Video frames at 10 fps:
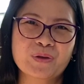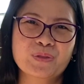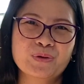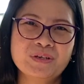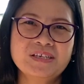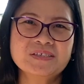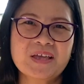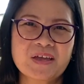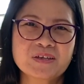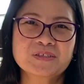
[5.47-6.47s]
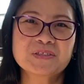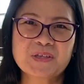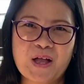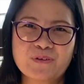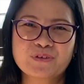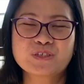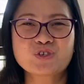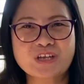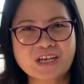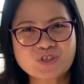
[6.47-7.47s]
a 30-second
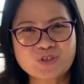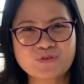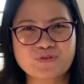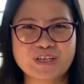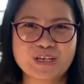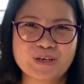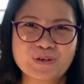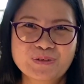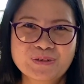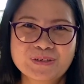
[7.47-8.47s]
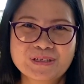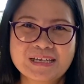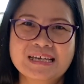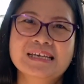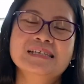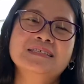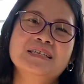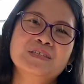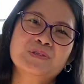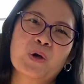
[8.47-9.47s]
self-introduction video?
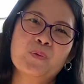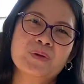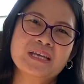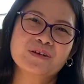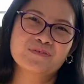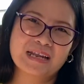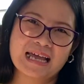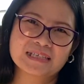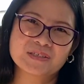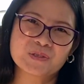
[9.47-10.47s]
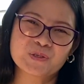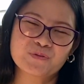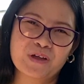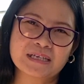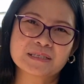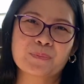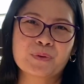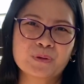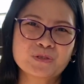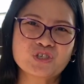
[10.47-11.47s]
Since opening of classes is fast
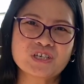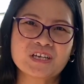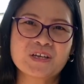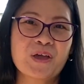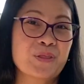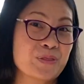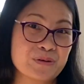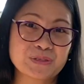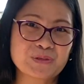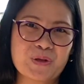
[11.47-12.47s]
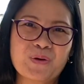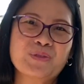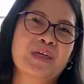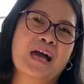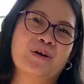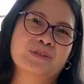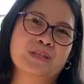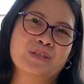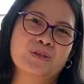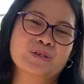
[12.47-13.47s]
approaching, there is no doubt
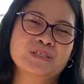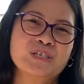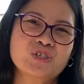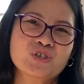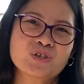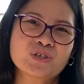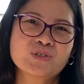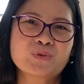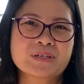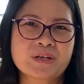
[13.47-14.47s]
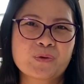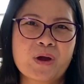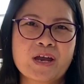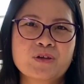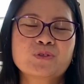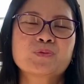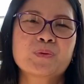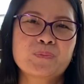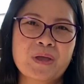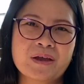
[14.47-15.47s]
that your teachers will require you to
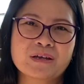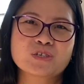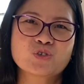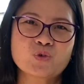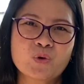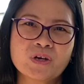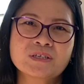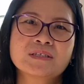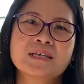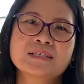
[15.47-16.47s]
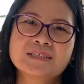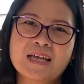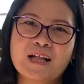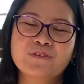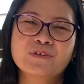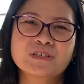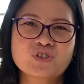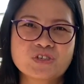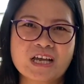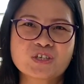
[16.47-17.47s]
prepare a short
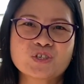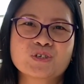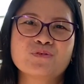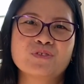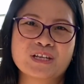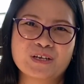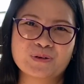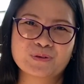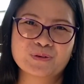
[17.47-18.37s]
self-introduction video.